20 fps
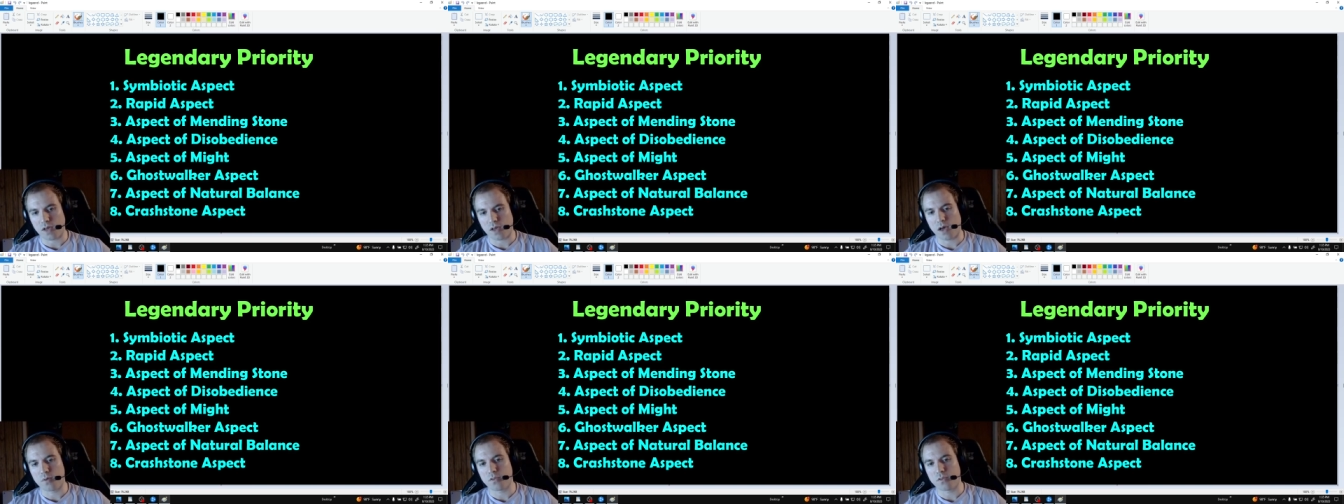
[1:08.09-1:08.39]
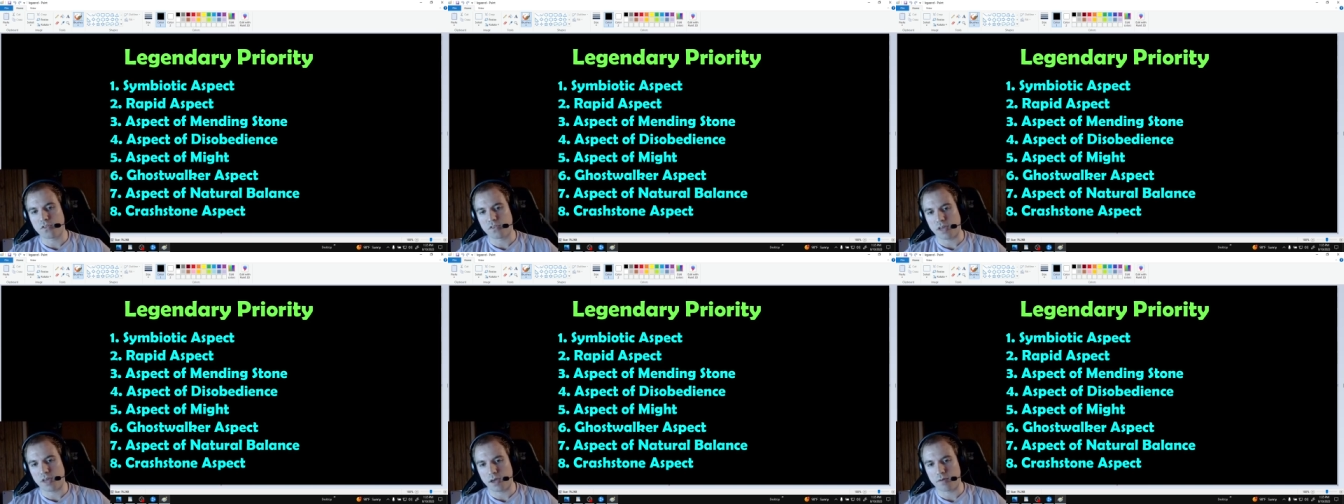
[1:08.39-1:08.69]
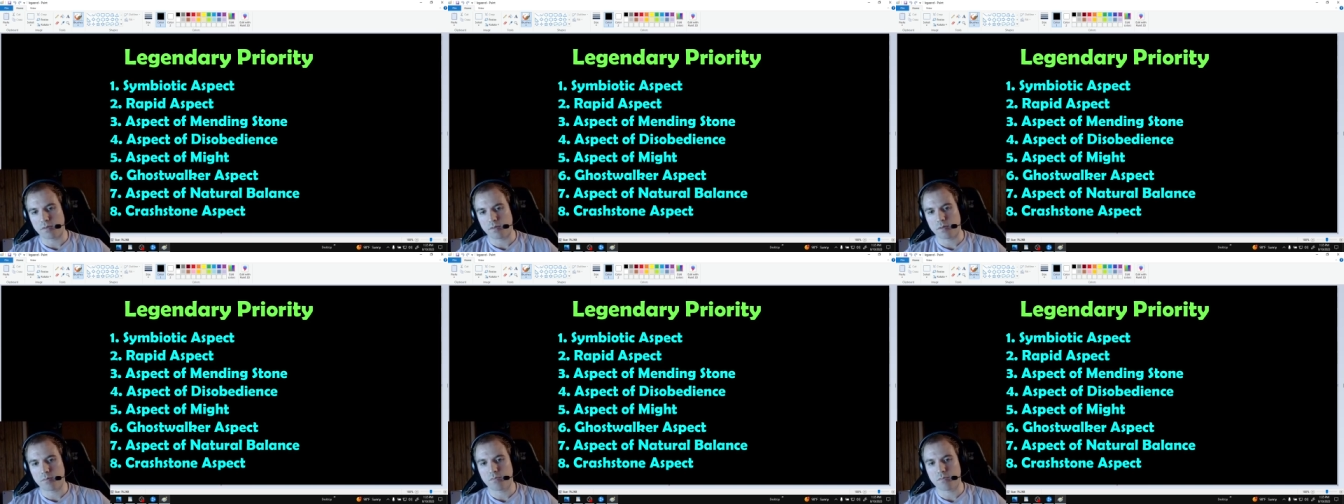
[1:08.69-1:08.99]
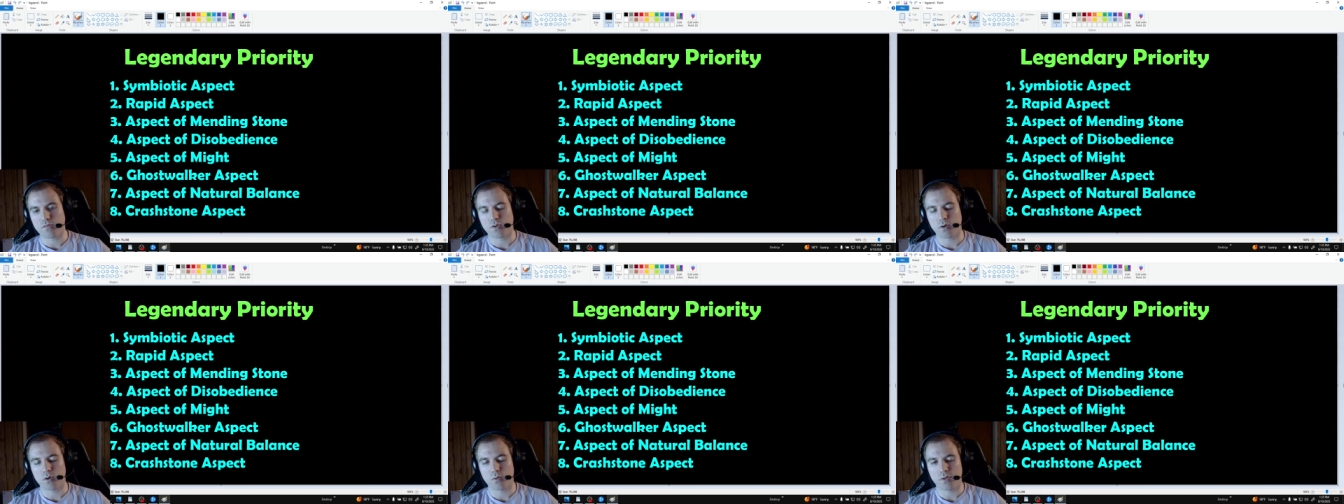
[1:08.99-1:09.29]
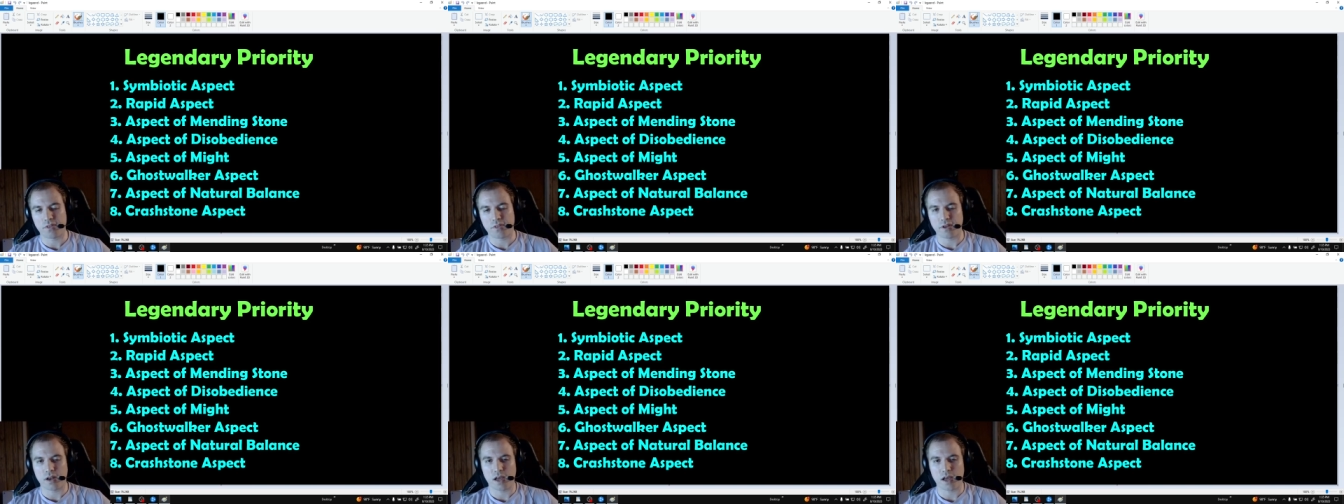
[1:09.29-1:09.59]
I would save them for a
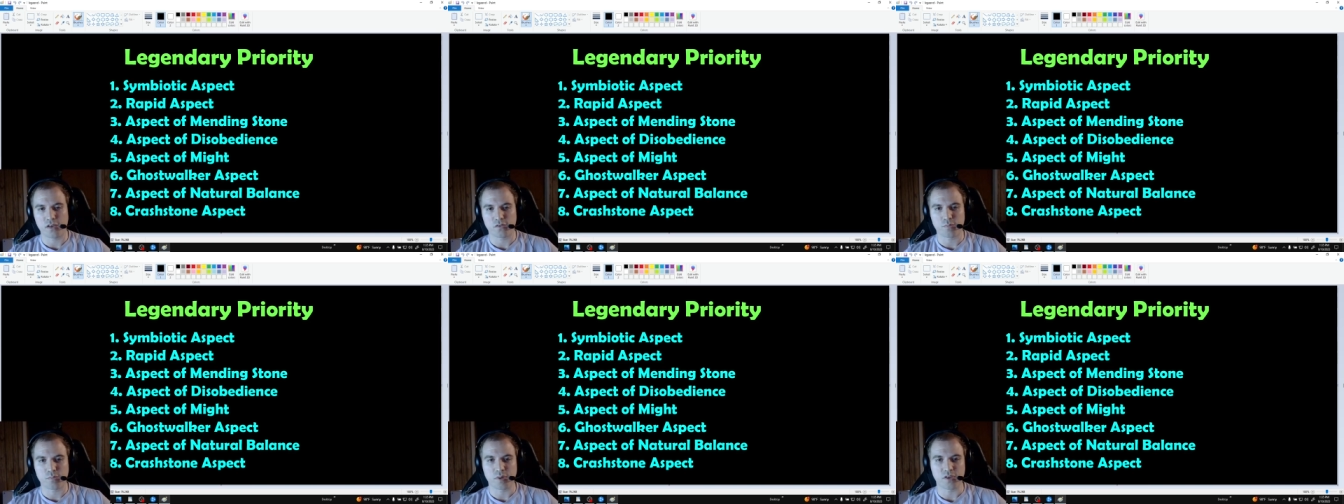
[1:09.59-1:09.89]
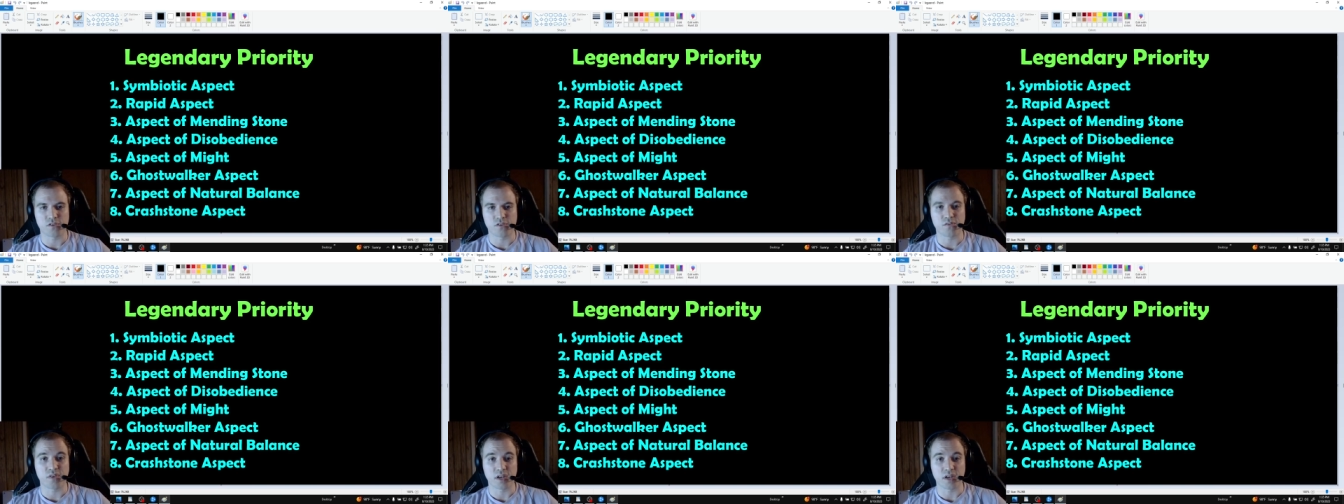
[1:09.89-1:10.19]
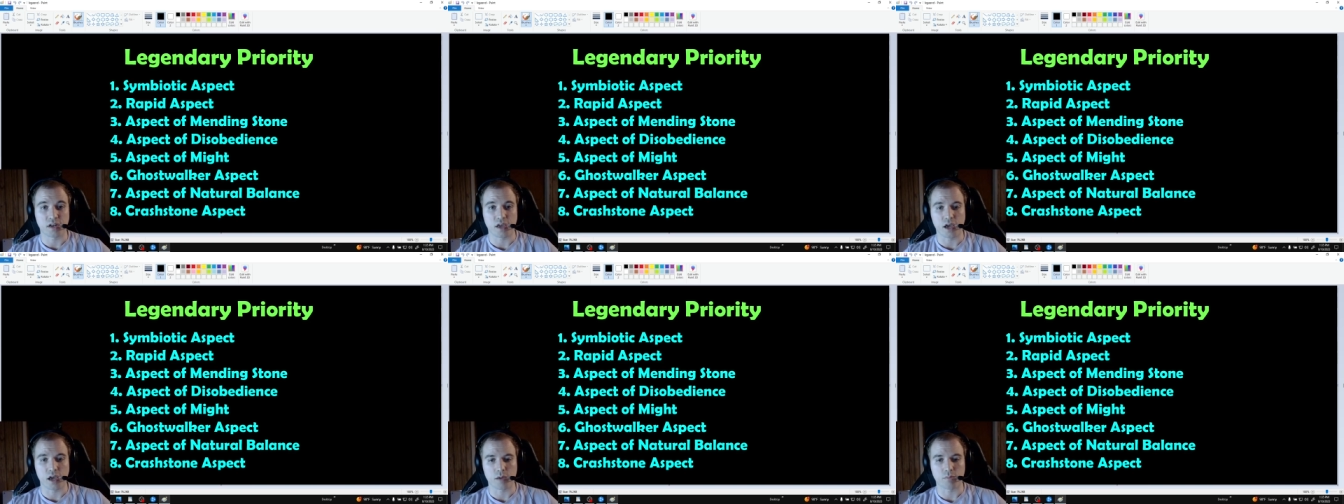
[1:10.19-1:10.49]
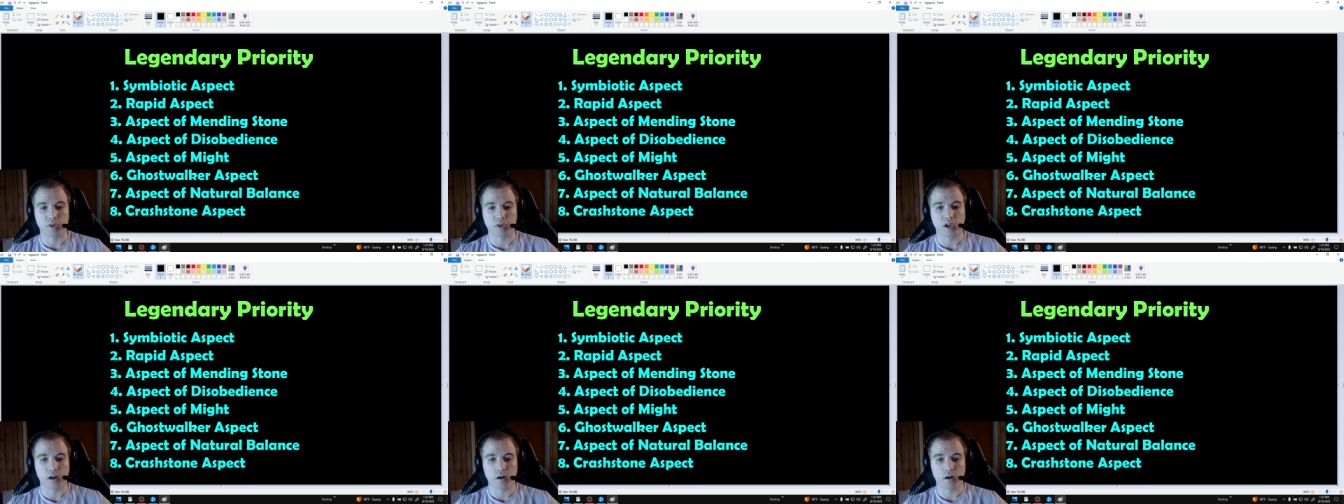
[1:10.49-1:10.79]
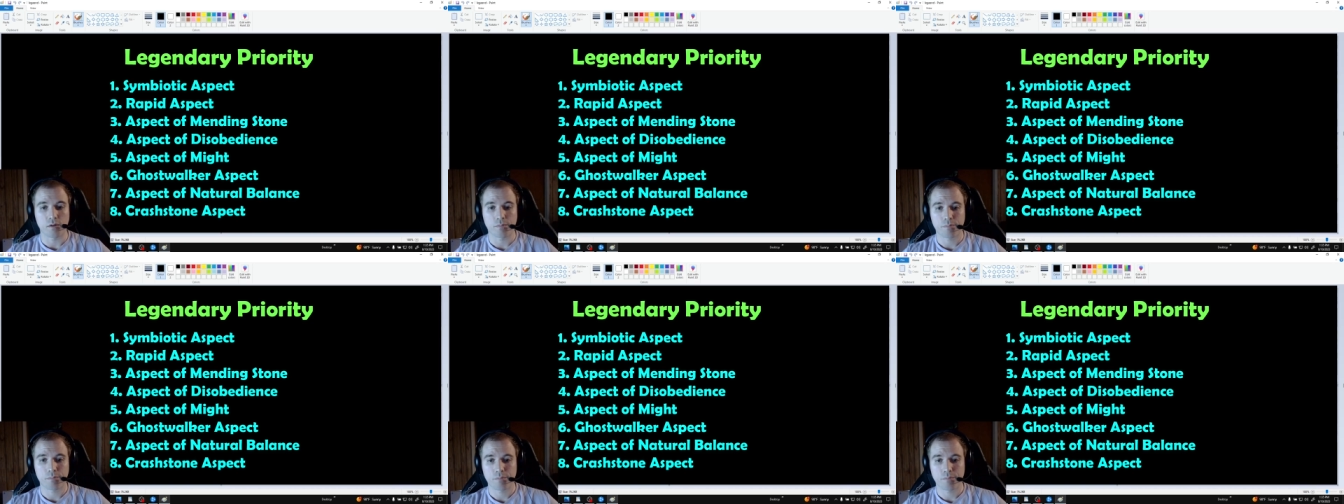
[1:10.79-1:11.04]
really nice piece of endgame gear.